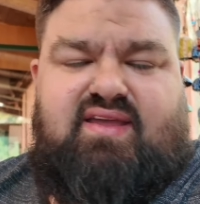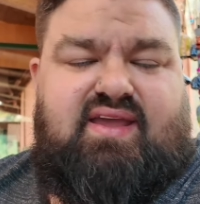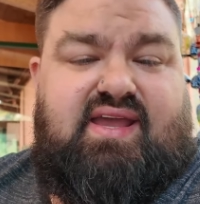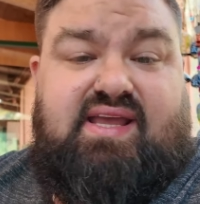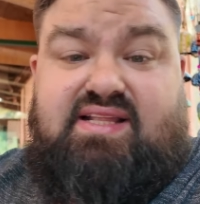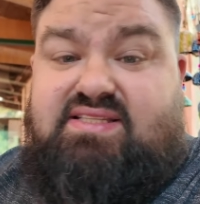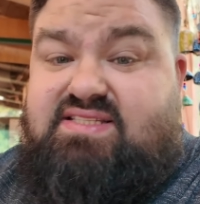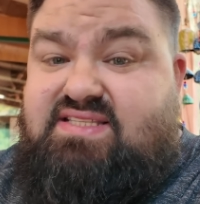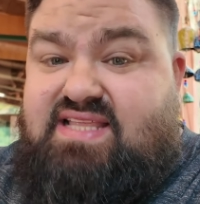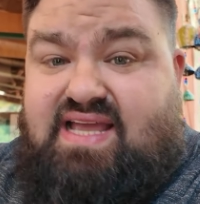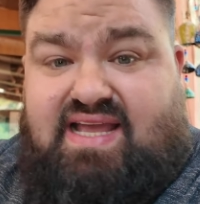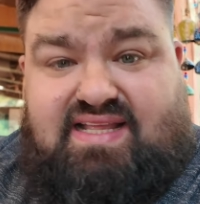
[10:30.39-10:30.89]

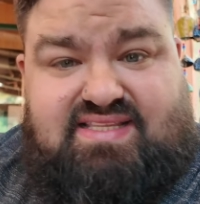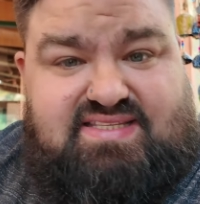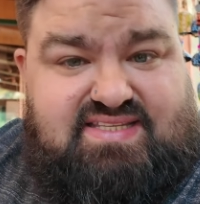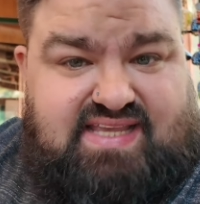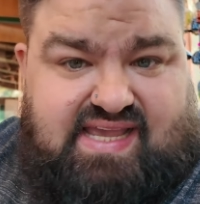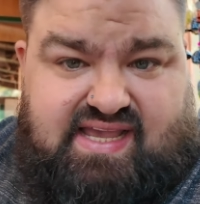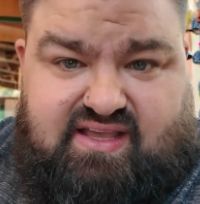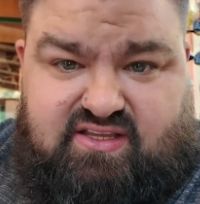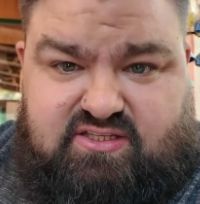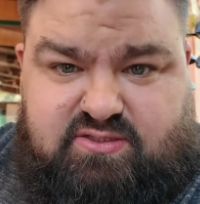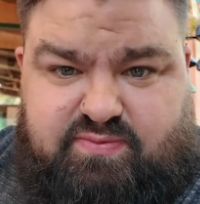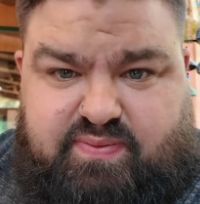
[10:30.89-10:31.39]
It's that
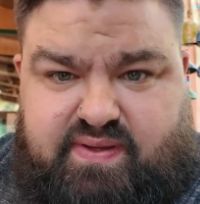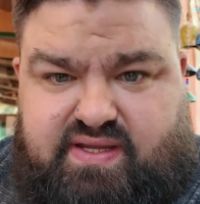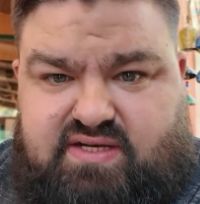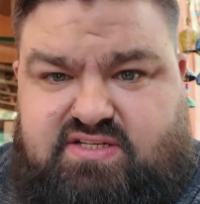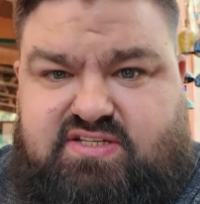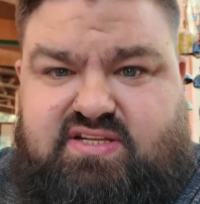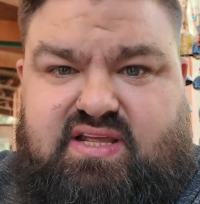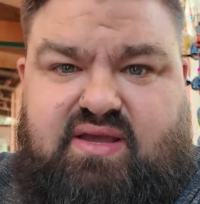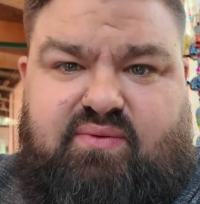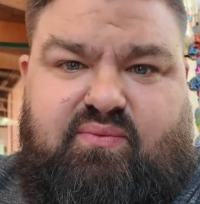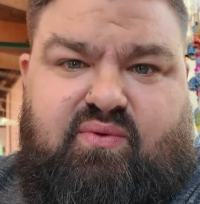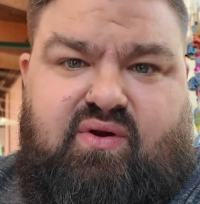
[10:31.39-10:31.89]
sales
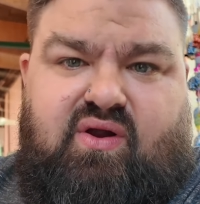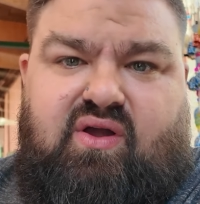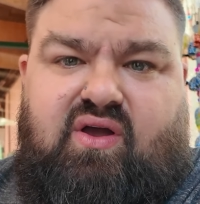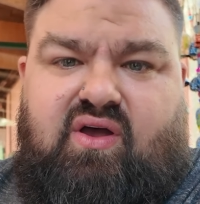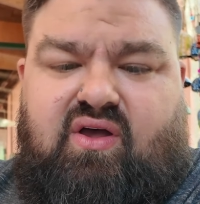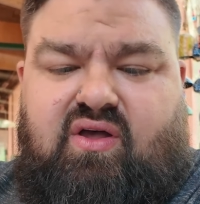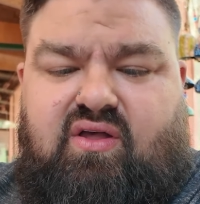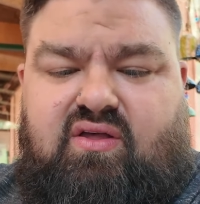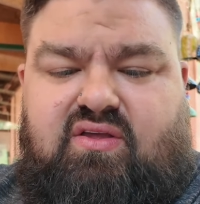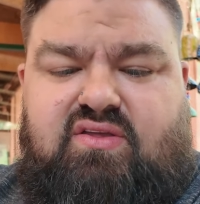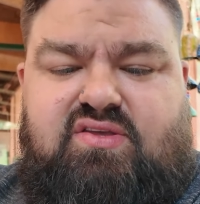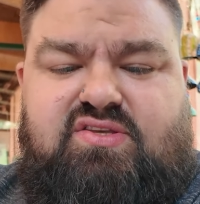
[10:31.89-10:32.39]
pitch that we're
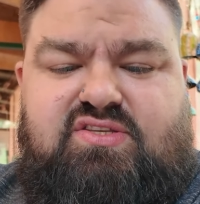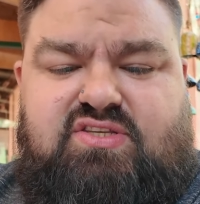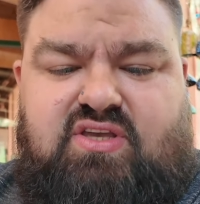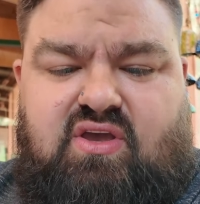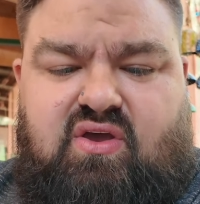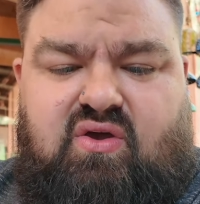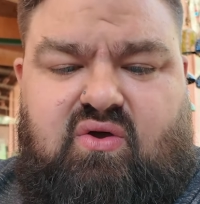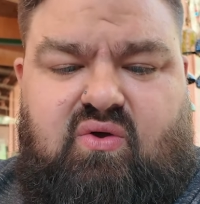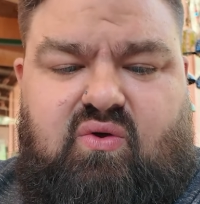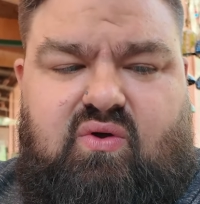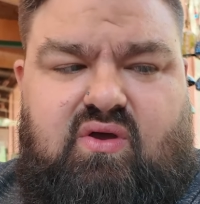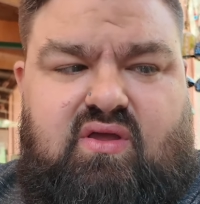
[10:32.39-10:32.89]
all
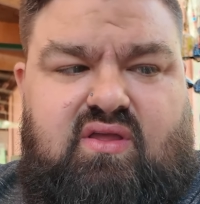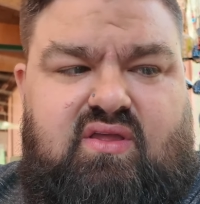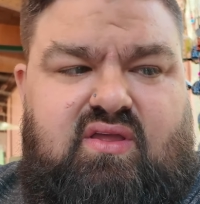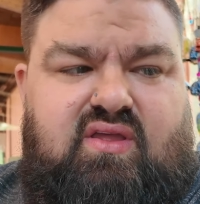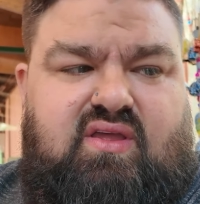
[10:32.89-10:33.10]
so